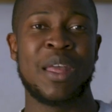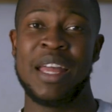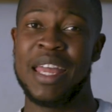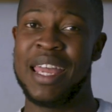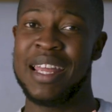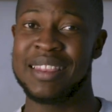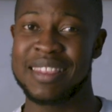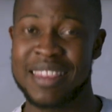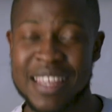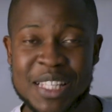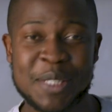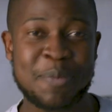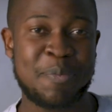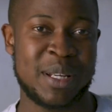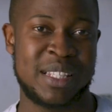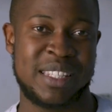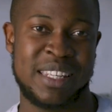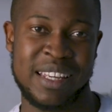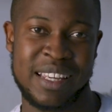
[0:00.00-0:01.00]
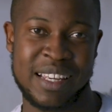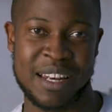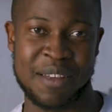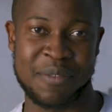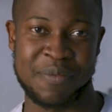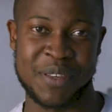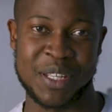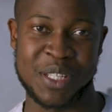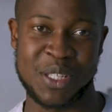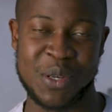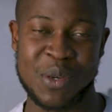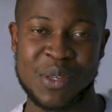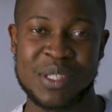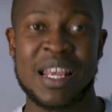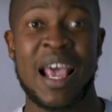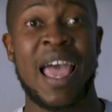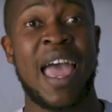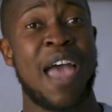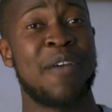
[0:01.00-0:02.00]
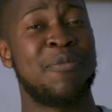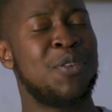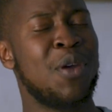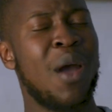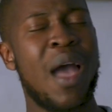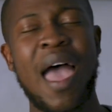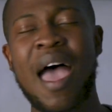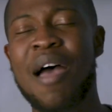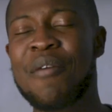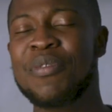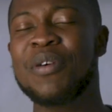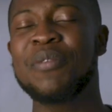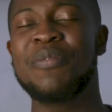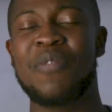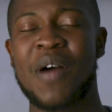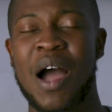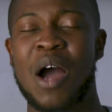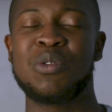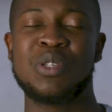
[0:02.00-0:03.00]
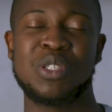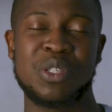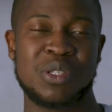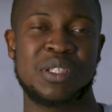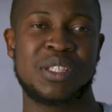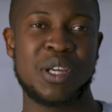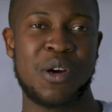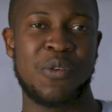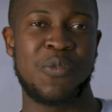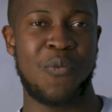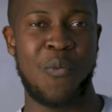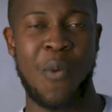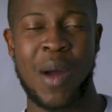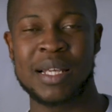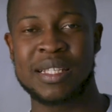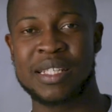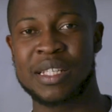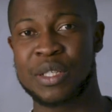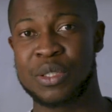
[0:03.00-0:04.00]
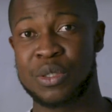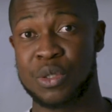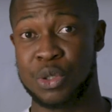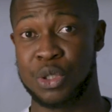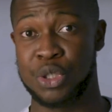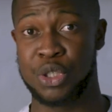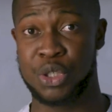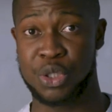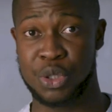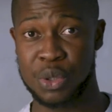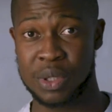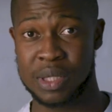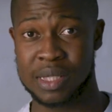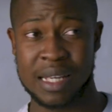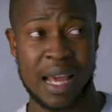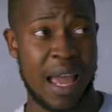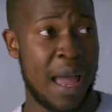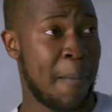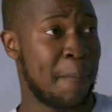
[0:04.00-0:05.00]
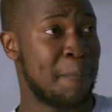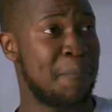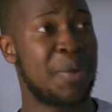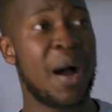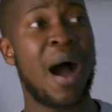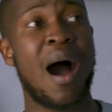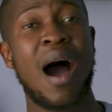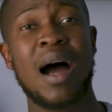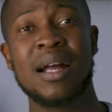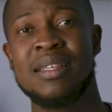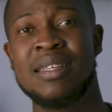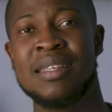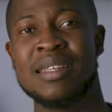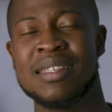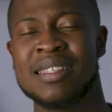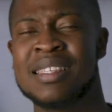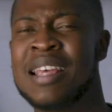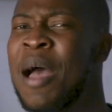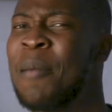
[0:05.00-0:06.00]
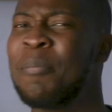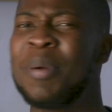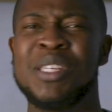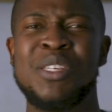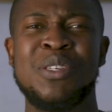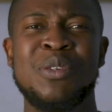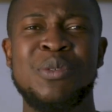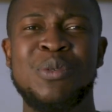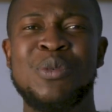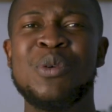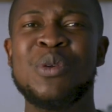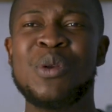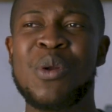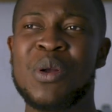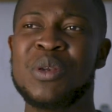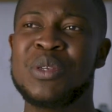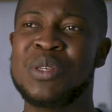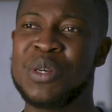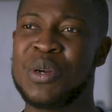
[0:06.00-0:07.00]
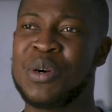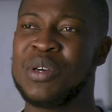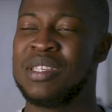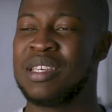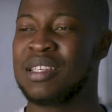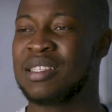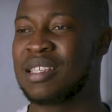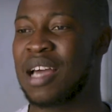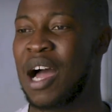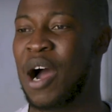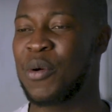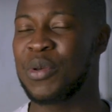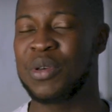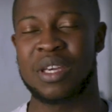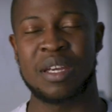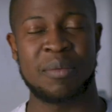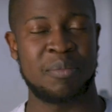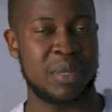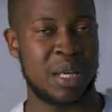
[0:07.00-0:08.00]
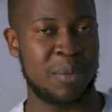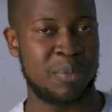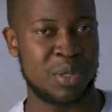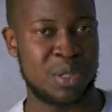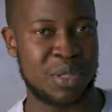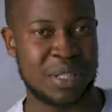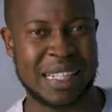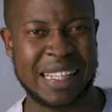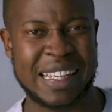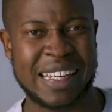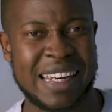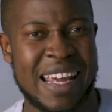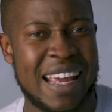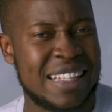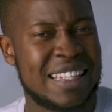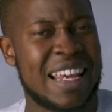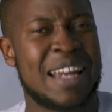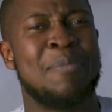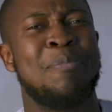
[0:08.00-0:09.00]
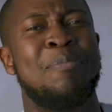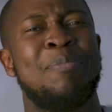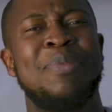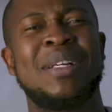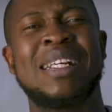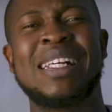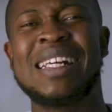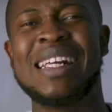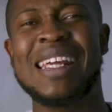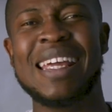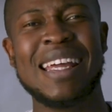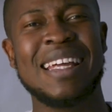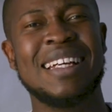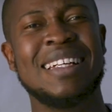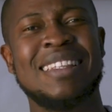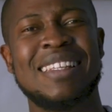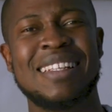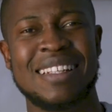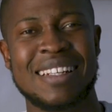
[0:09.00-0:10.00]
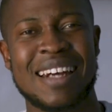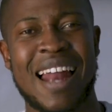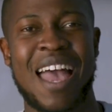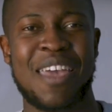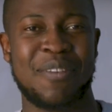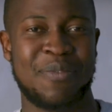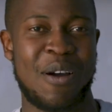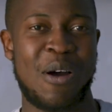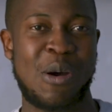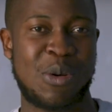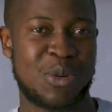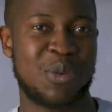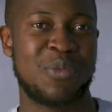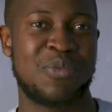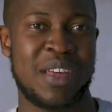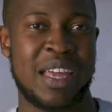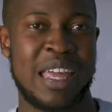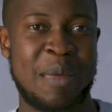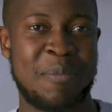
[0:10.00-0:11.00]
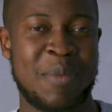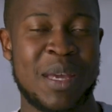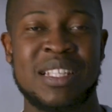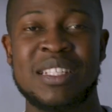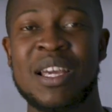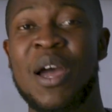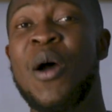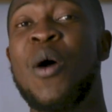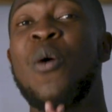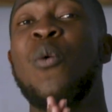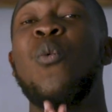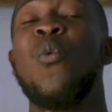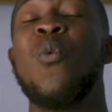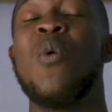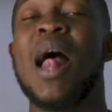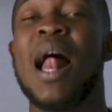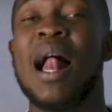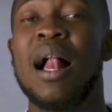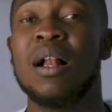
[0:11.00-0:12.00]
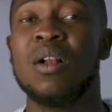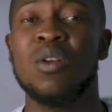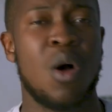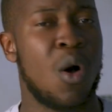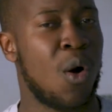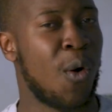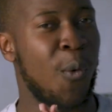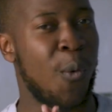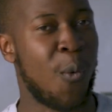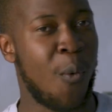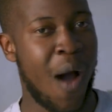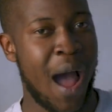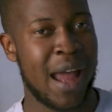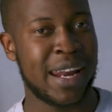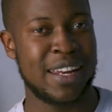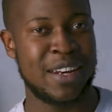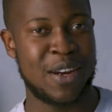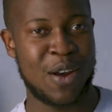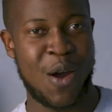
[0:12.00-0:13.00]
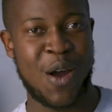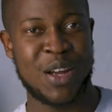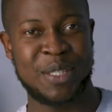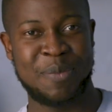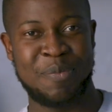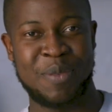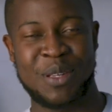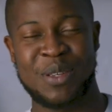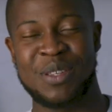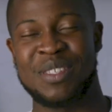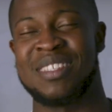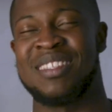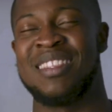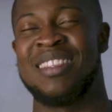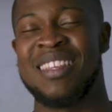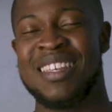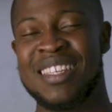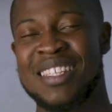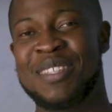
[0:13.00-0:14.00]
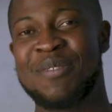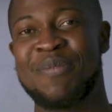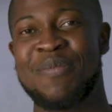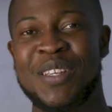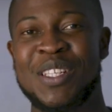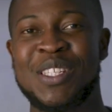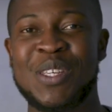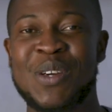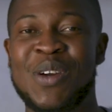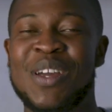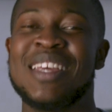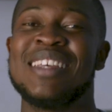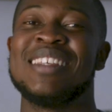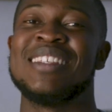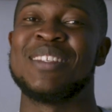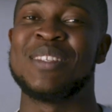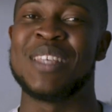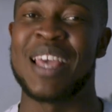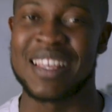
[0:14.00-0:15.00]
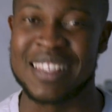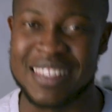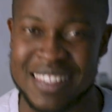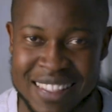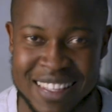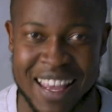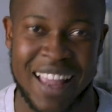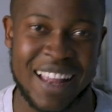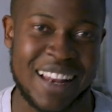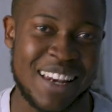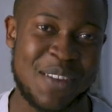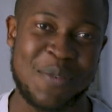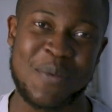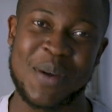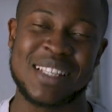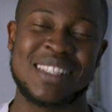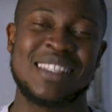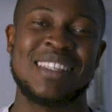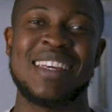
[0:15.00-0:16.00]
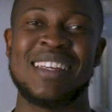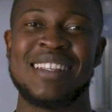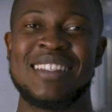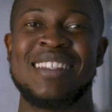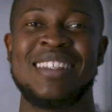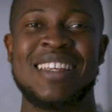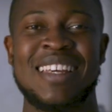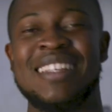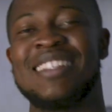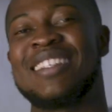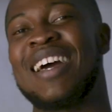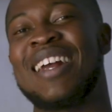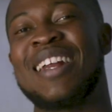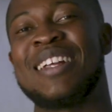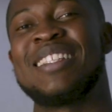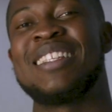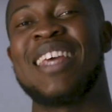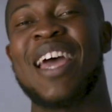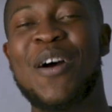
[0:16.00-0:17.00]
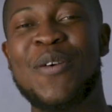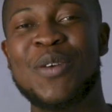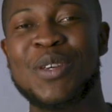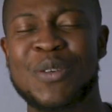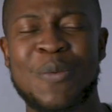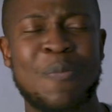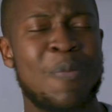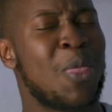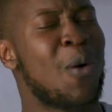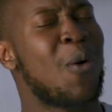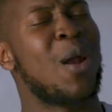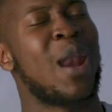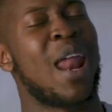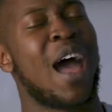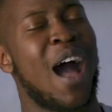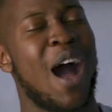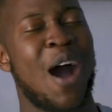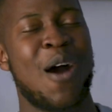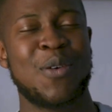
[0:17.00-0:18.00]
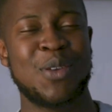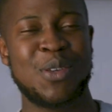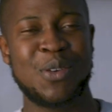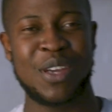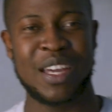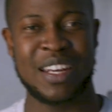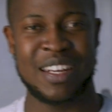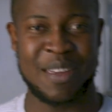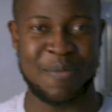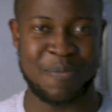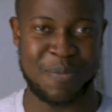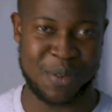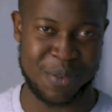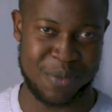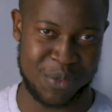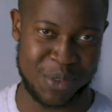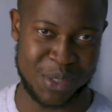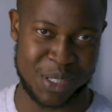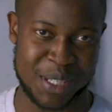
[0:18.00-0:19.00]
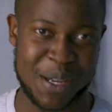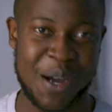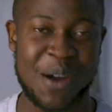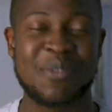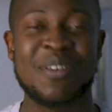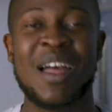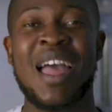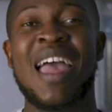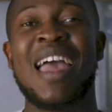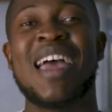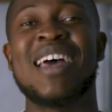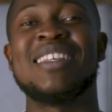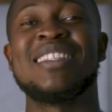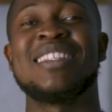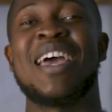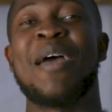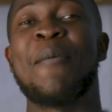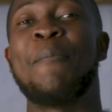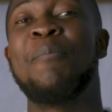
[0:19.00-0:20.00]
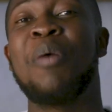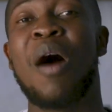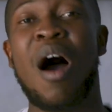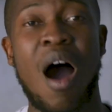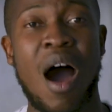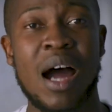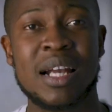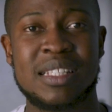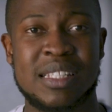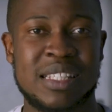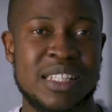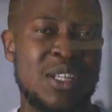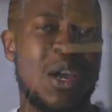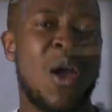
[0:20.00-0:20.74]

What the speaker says: In these particular videos, have you ever found yourself wanting to shoot parties, but you do not know just how you can be able to create and bring the life out of the image? Well, worry not, because this video is exactly what it is going to tell you on how you can improve yourself as a party